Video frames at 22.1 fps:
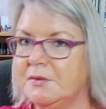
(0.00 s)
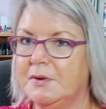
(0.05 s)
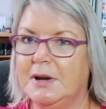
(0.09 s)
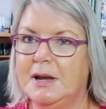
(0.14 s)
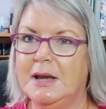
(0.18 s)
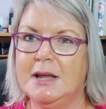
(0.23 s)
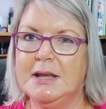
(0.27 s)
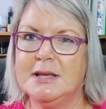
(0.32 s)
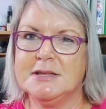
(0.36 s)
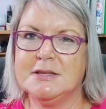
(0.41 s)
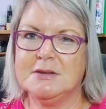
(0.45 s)

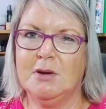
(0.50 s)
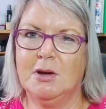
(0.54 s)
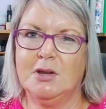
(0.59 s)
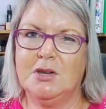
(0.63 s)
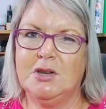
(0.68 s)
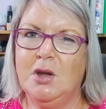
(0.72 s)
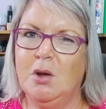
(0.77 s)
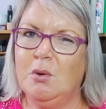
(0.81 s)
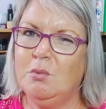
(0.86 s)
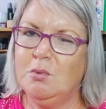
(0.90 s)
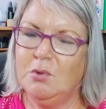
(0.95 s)
really, so I
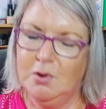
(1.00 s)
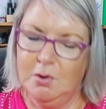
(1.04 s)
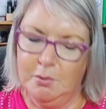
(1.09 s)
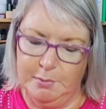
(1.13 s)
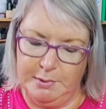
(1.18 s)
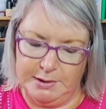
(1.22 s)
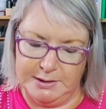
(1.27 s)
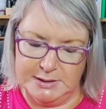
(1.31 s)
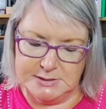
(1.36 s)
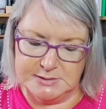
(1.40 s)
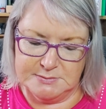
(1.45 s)
don't know
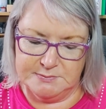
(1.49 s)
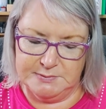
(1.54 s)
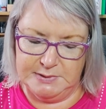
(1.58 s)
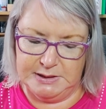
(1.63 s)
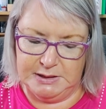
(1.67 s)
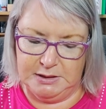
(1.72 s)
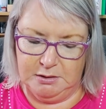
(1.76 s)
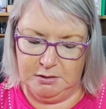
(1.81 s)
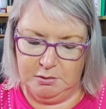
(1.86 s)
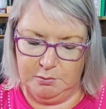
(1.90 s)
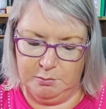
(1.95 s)
whether it's
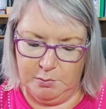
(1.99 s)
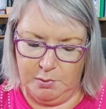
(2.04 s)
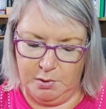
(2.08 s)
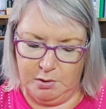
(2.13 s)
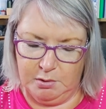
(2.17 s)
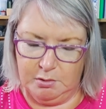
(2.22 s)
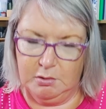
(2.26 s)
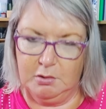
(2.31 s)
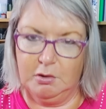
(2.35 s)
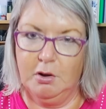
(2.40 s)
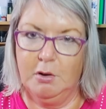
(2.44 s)
really going to
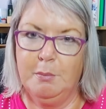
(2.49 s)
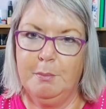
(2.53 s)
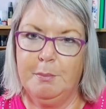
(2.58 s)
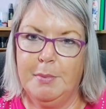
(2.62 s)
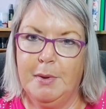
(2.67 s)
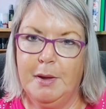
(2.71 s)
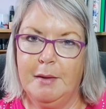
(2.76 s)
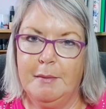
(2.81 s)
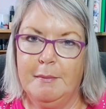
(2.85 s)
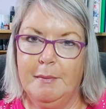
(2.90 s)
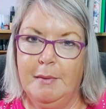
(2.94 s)
work or not,
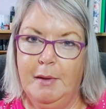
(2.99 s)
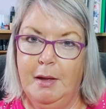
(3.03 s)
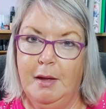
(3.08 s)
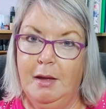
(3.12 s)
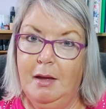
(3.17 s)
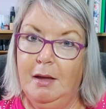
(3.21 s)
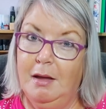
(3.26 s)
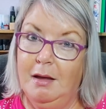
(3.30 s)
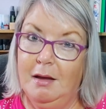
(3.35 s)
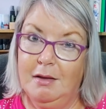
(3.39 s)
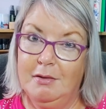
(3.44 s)
but
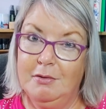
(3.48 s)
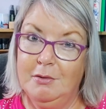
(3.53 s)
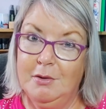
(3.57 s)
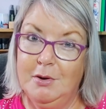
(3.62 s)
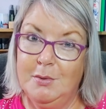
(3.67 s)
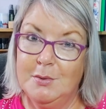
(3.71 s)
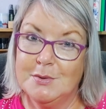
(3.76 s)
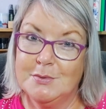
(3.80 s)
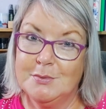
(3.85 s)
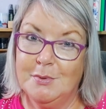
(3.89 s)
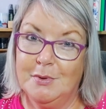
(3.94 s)
I thought
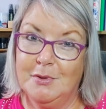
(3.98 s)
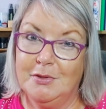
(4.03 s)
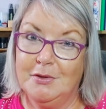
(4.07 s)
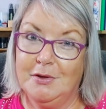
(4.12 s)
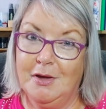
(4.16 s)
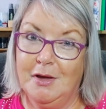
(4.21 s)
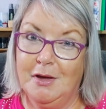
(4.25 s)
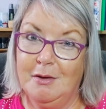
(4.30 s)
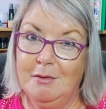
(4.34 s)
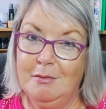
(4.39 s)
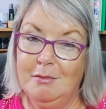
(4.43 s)
it was worth a
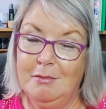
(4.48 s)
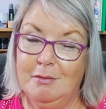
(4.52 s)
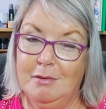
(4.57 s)
go.